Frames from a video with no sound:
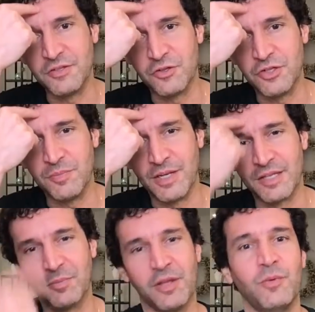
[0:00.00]
is your
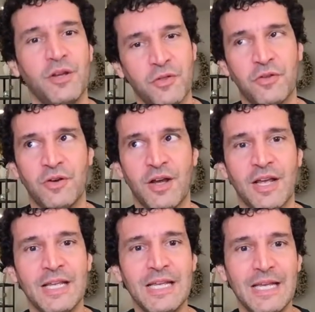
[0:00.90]
GPS, by the way, your third eye.
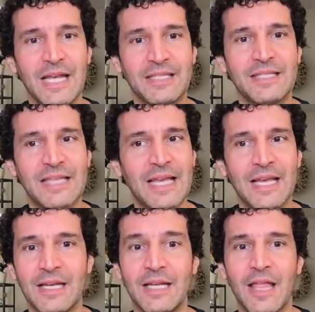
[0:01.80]
It's
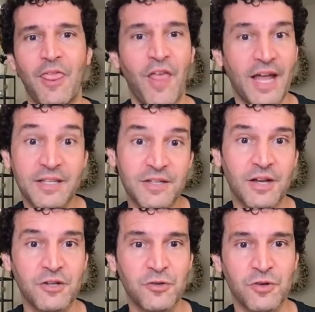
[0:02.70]
saying that is not
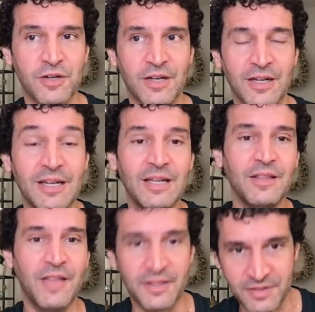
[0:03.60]
a shortcut.
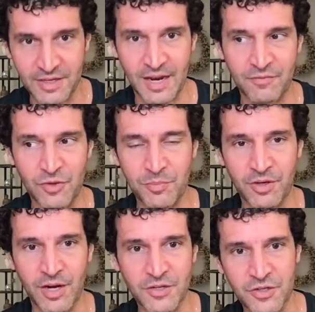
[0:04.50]
That's going to have
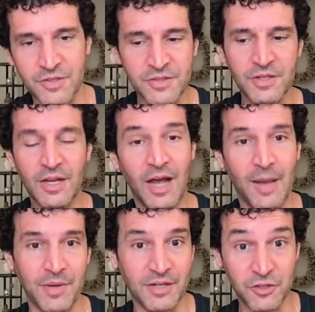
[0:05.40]
repercussions.
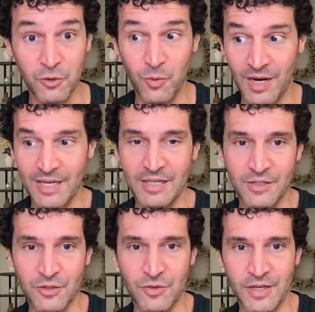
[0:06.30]
I'm going to do what I need to
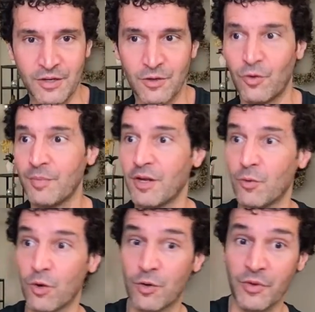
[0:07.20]
do here, or I'm going to
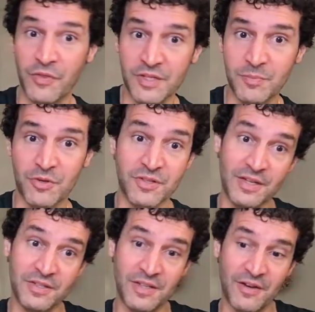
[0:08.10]
work with this person
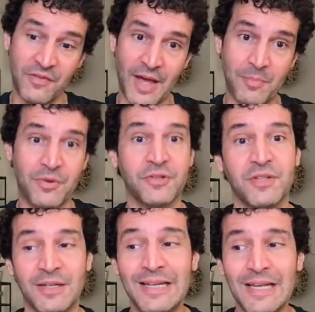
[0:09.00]
instead of that
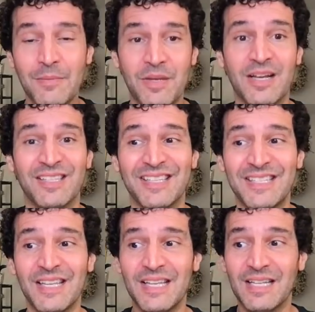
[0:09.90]
person because it's